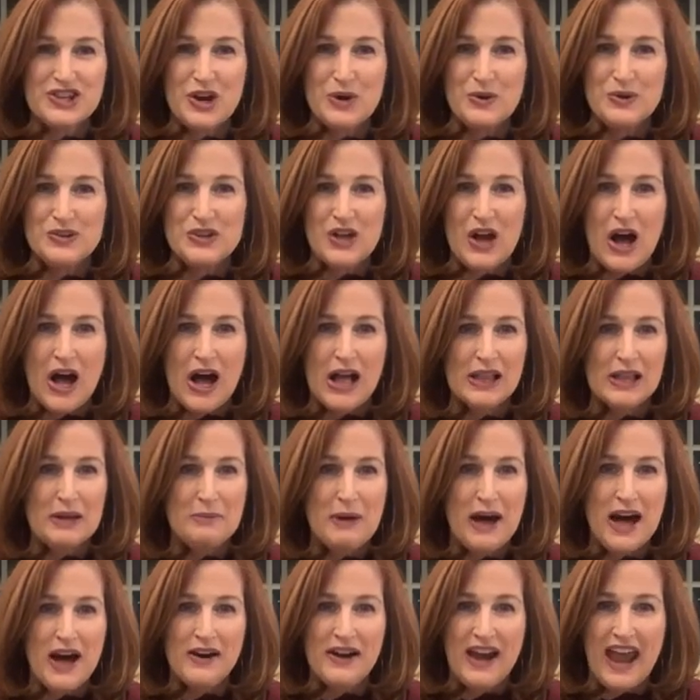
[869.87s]
show is
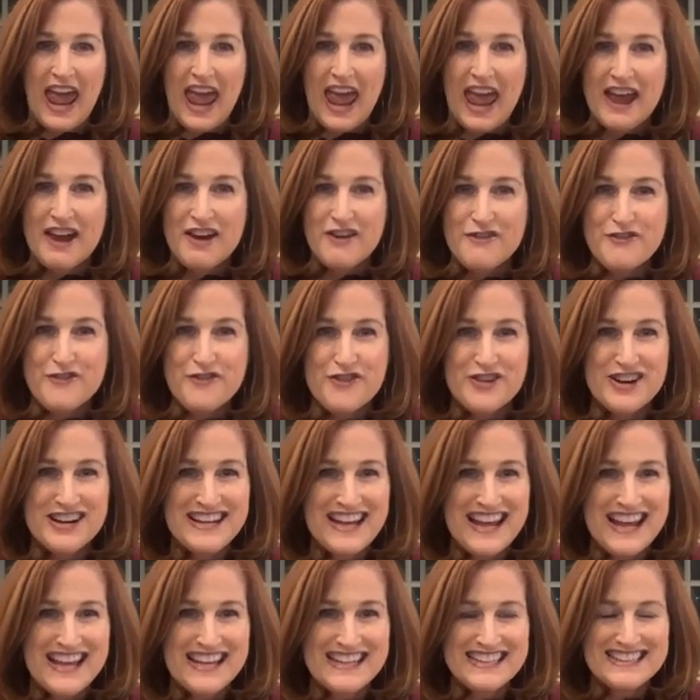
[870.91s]
all about
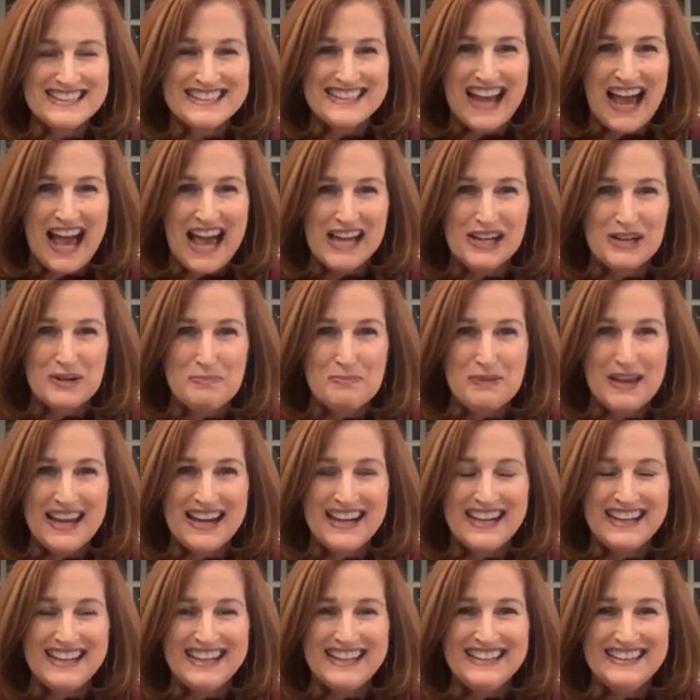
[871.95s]
everyday style
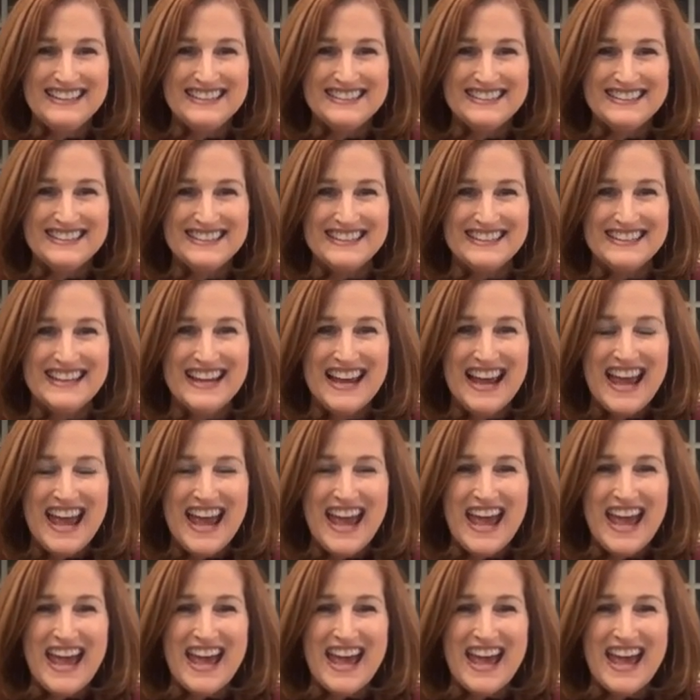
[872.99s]
made easy,